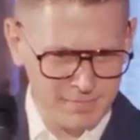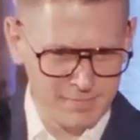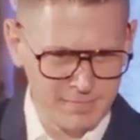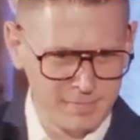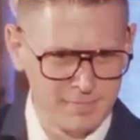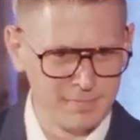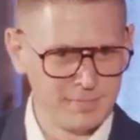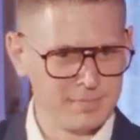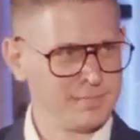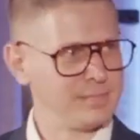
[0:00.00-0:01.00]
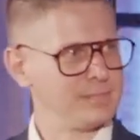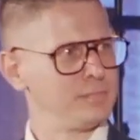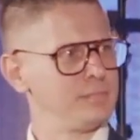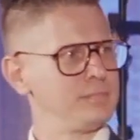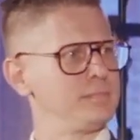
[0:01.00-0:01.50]

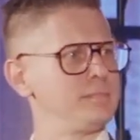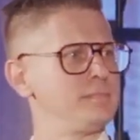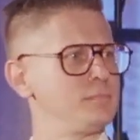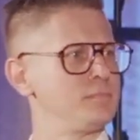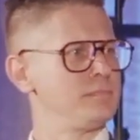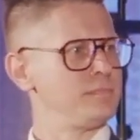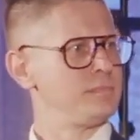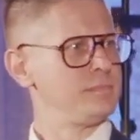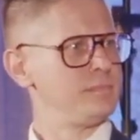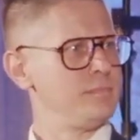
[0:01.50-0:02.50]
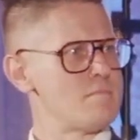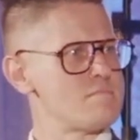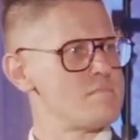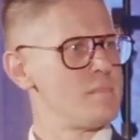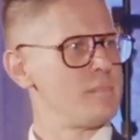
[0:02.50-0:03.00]

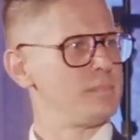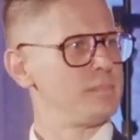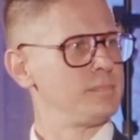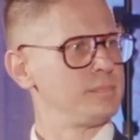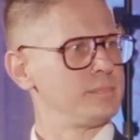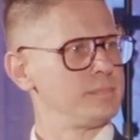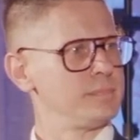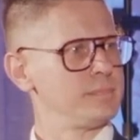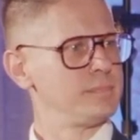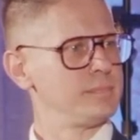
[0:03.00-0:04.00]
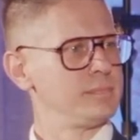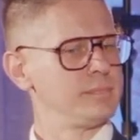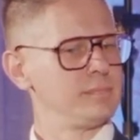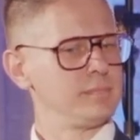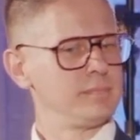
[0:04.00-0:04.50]

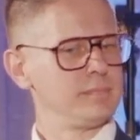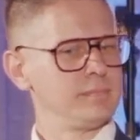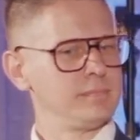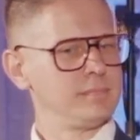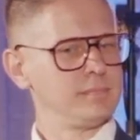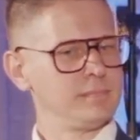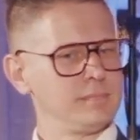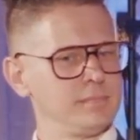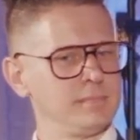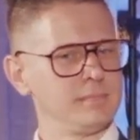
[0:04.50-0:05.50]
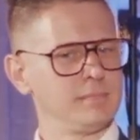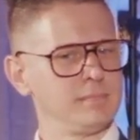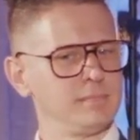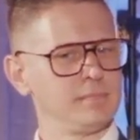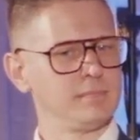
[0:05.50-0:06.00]

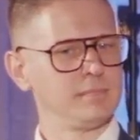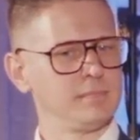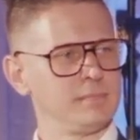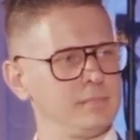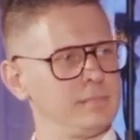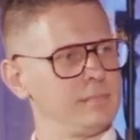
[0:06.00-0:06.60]
[no speech]